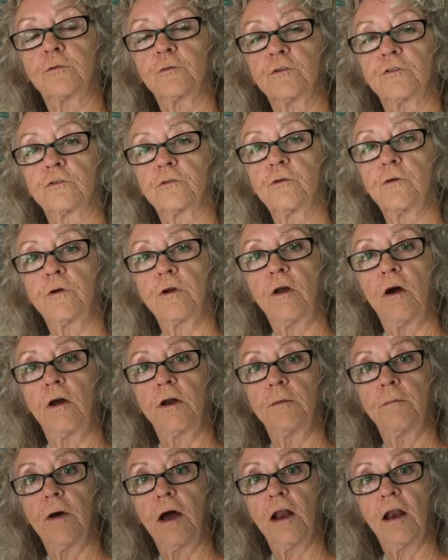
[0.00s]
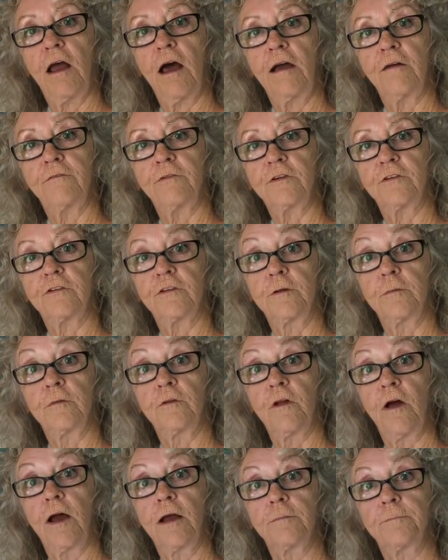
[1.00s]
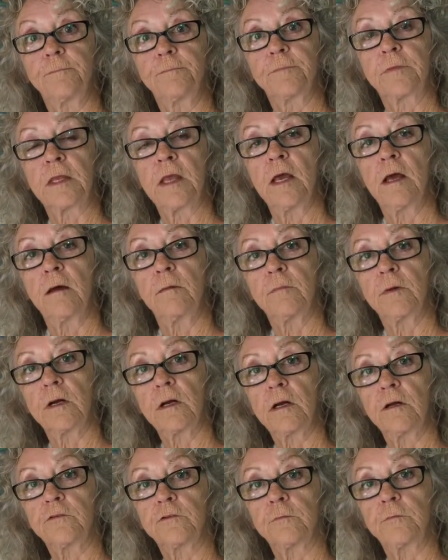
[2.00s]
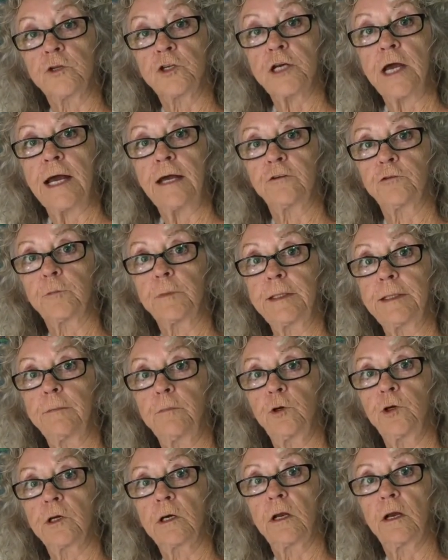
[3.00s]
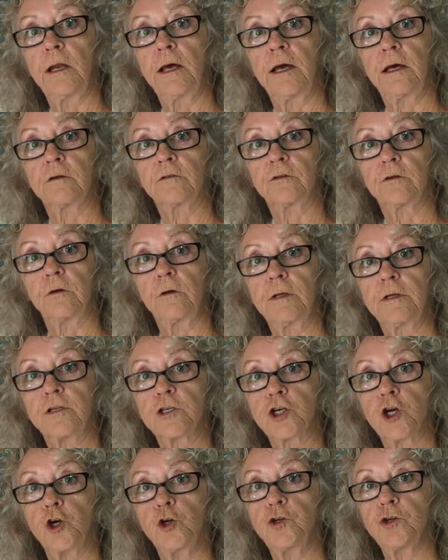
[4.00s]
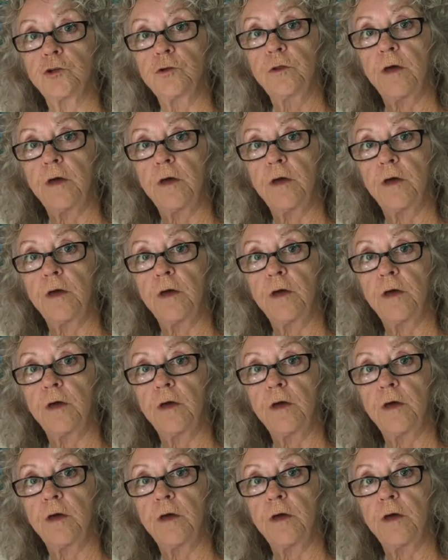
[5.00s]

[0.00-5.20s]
what's going on in my life, it seems like. But I got some jasmine I'm going to collect, so let's go do